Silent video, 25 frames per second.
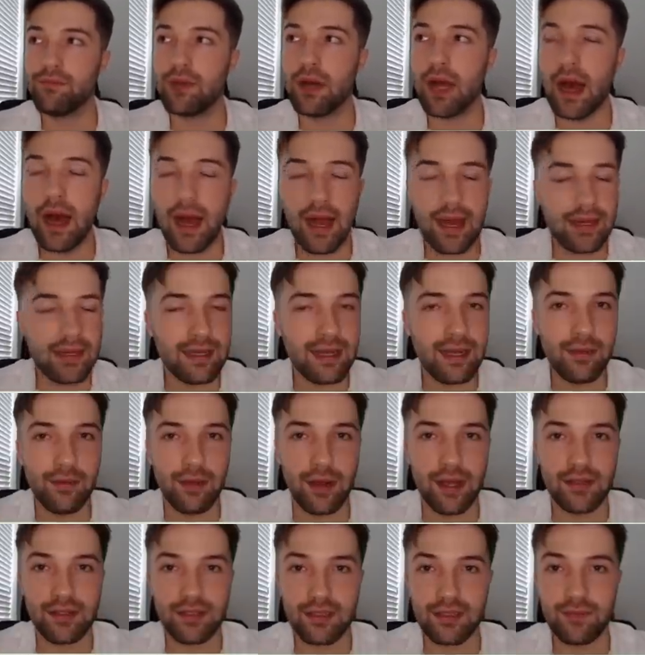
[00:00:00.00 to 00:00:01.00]
But I
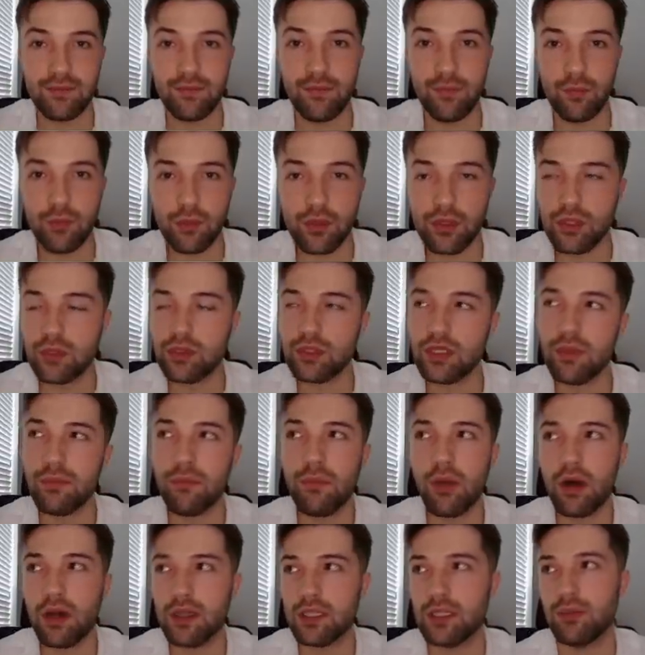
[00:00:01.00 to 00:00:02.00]
digress. We'll do
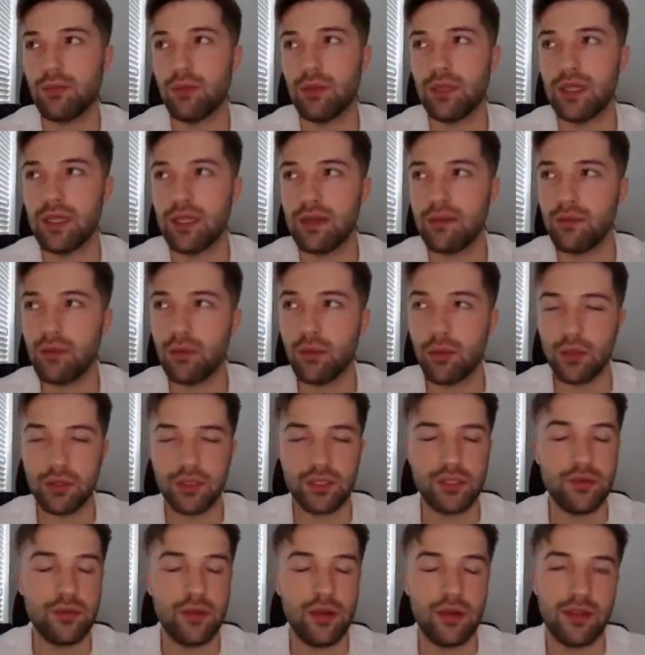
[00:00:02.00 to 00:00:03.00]
some mocks where they, of
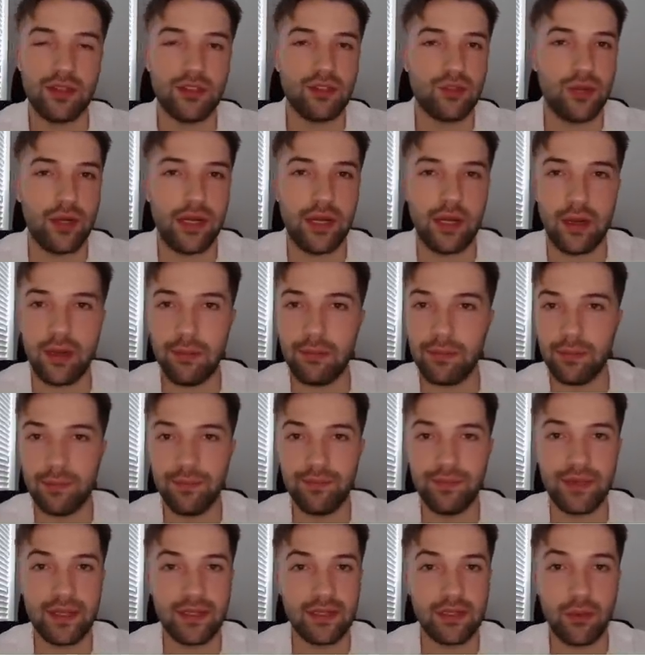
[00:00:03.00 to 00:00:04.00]
course, do not trade up.
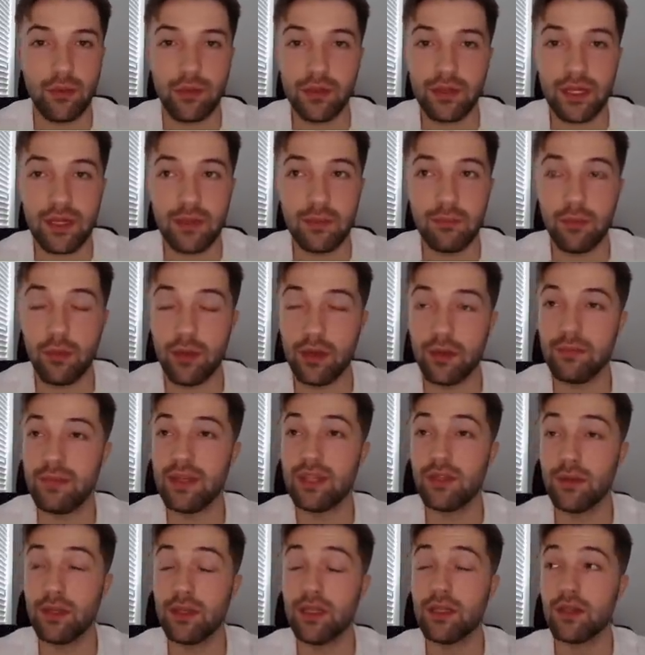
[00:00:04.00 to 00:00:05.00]
That's the whole entire point of
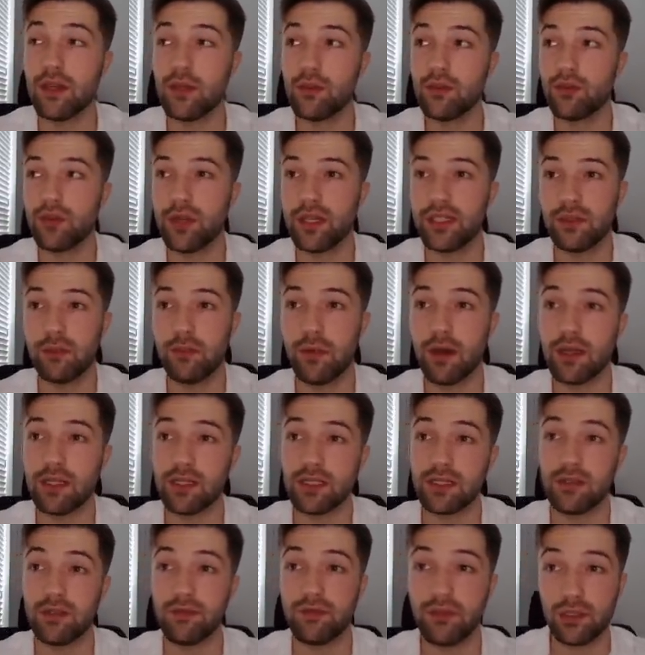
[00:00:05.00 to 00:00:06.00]
me doing the no trades
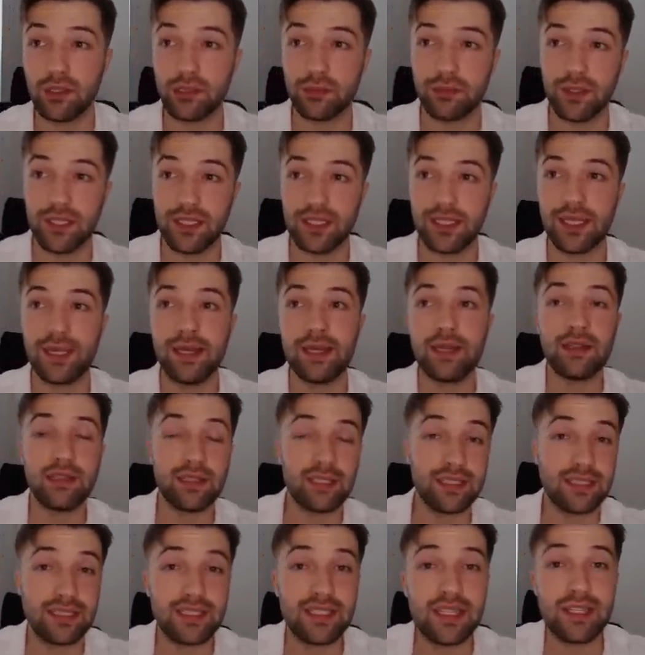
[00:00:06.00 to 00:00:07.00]
mocks in the first place,
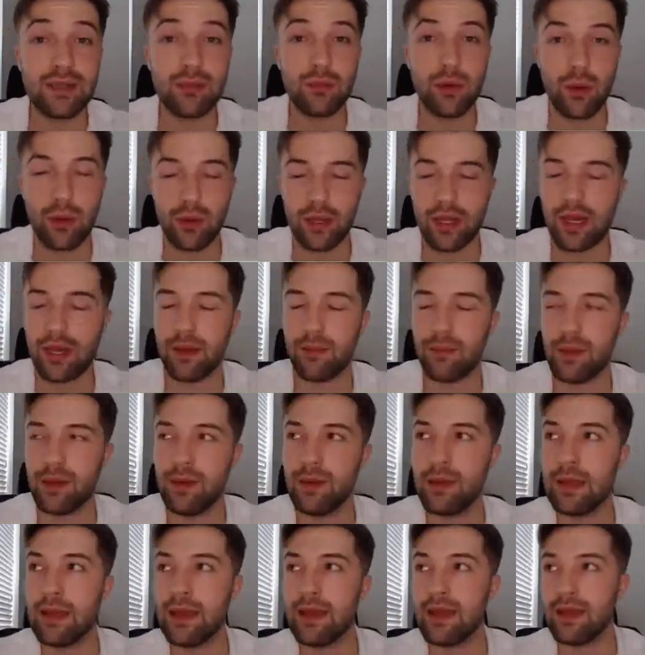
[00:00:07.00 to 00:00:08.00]
to see what would
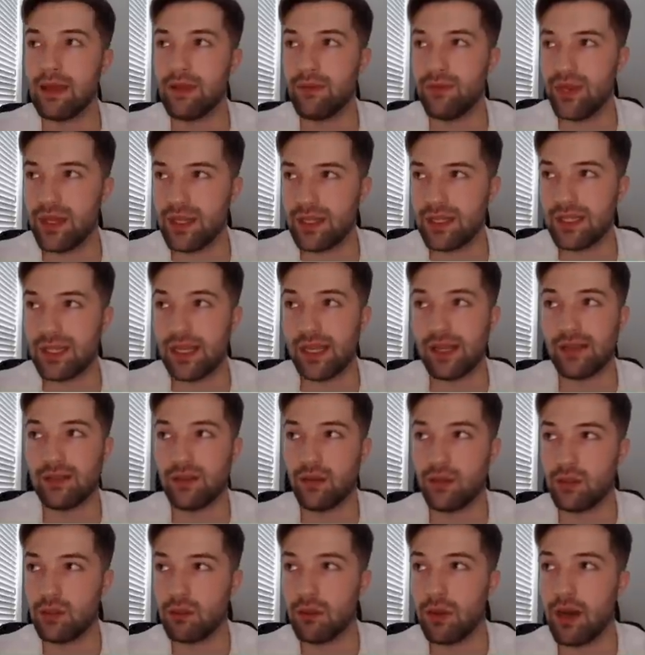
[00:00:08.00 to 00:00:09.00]
happen if they stayed at
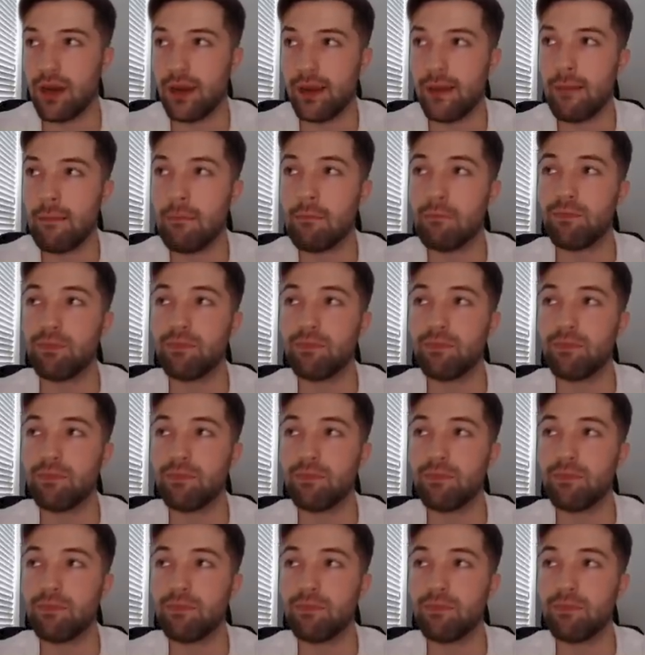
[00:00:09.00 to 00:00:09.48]
their spot.